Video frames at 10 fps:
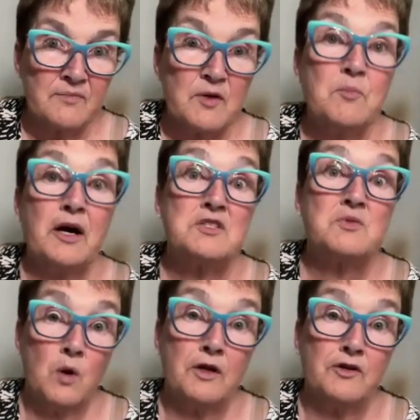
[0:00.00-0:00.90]
but it's
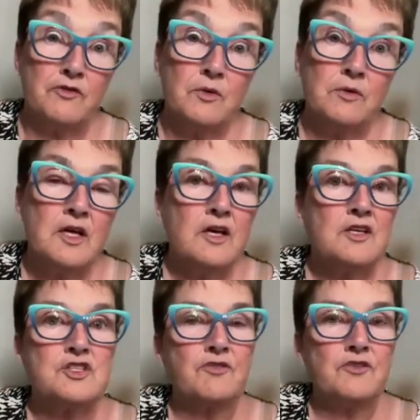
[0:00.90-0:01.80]
wonderful
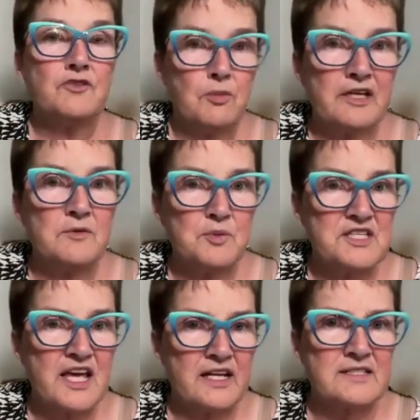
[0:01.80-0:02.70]
so if you're bringing
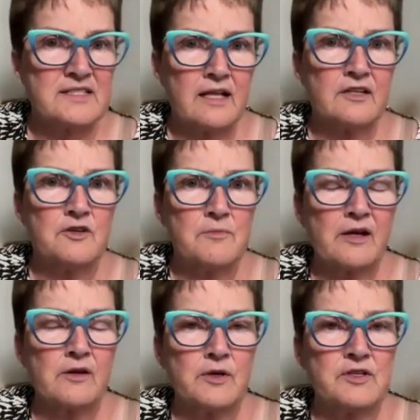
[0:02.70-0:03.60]
potato salad or
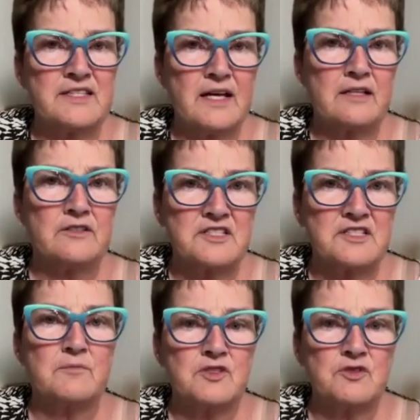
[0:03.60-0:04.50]
macaroni salad or
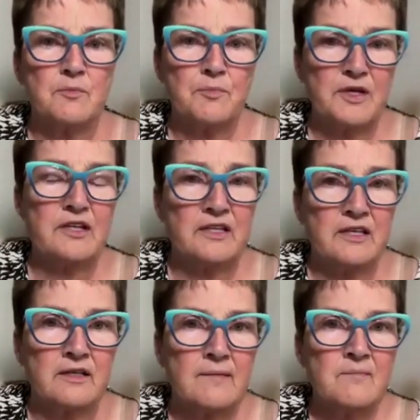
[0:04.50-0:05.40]
something to a picnic